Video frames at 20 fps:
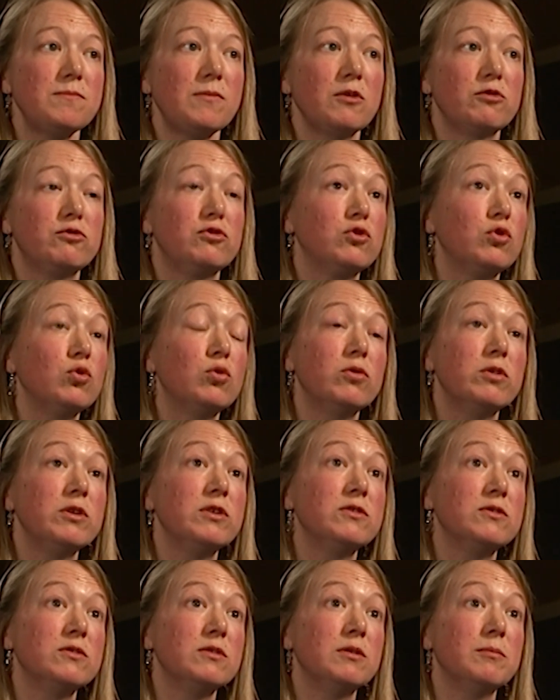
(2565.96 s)

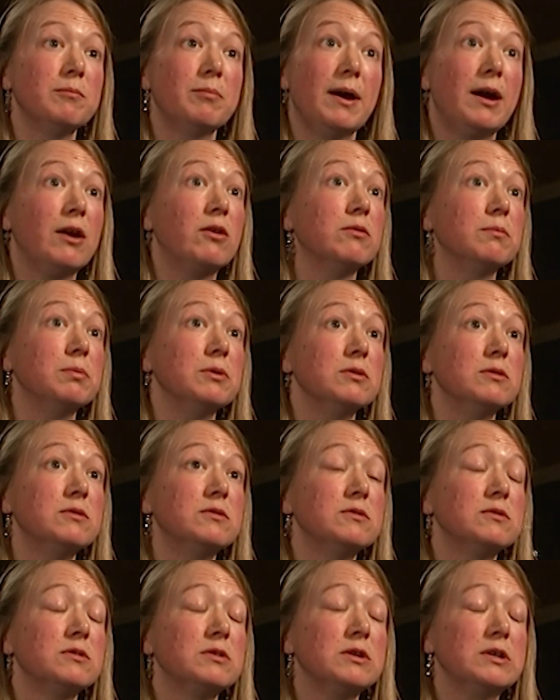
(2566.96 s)
stories and parables.
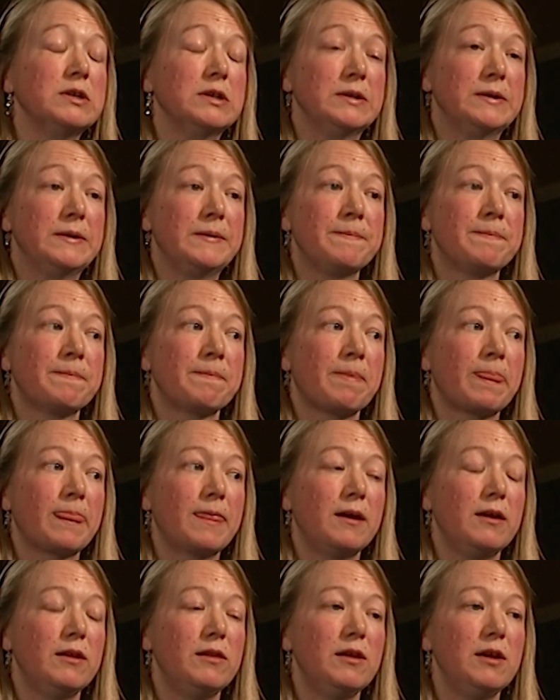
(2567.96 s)

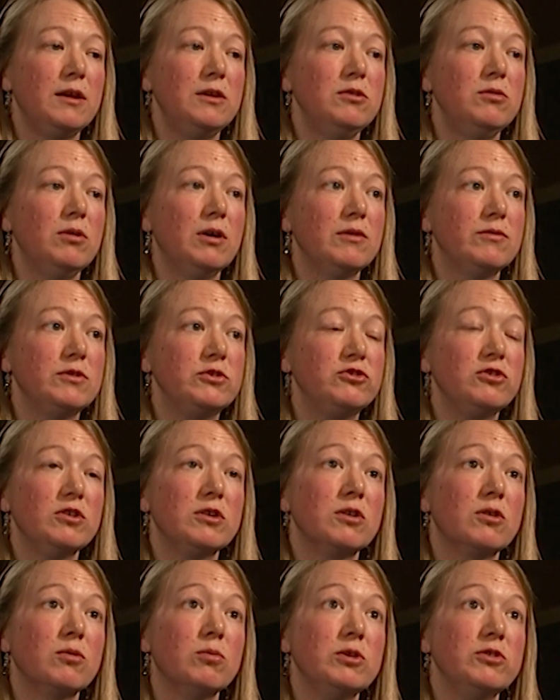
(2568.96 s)
And then you have a
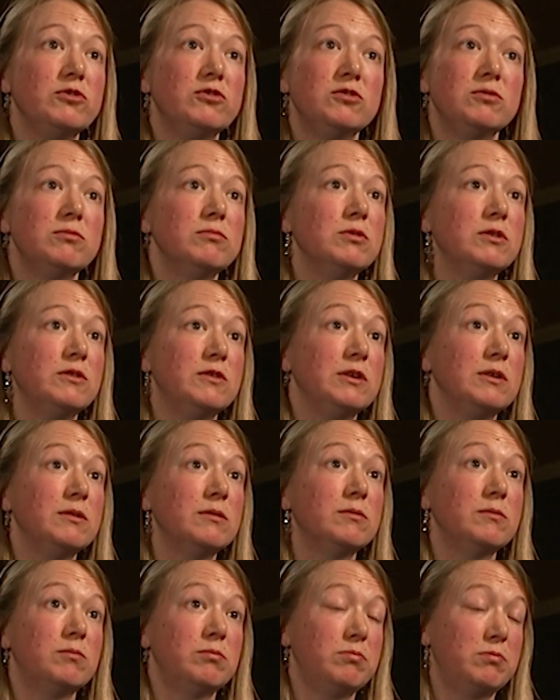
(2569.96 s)
chunk which
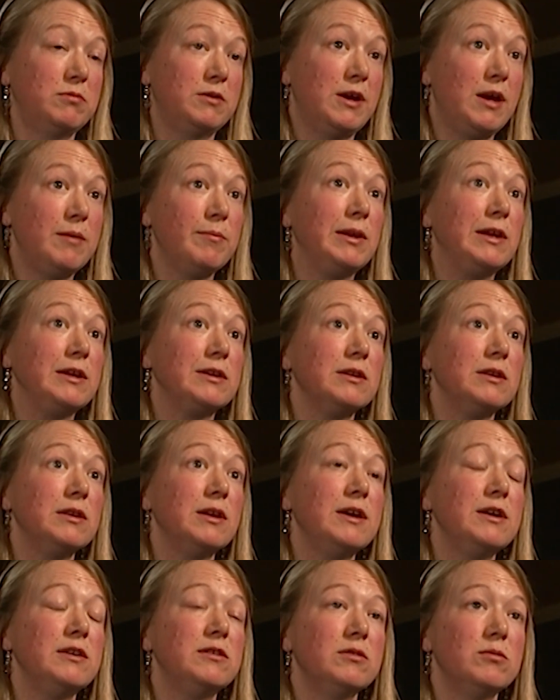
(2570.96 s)
came a little
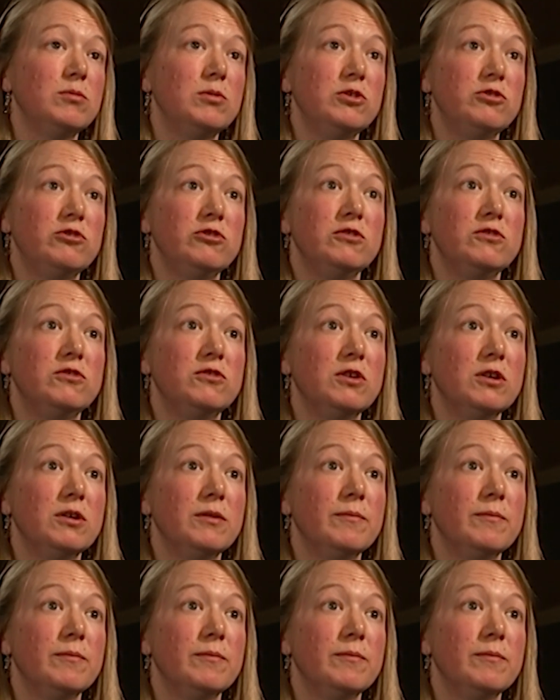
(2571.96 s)
later, which is